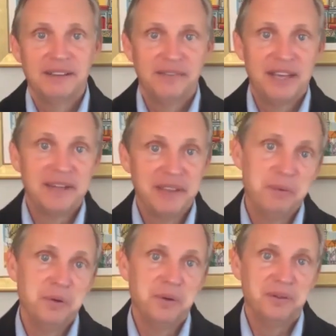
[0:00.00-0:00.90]
they
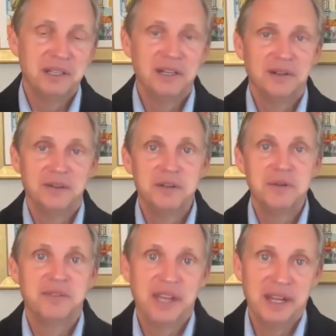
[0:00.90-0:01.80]
will, you
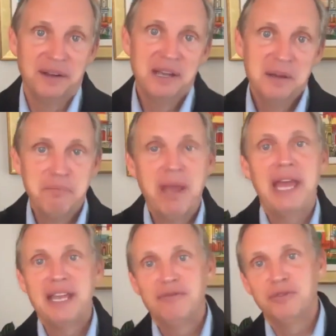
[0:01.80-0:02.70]
can then
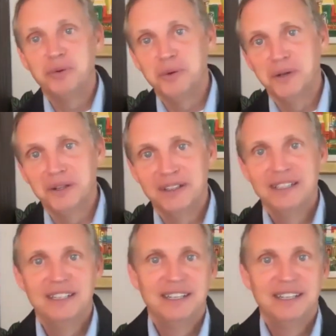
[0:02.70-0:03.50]
pay for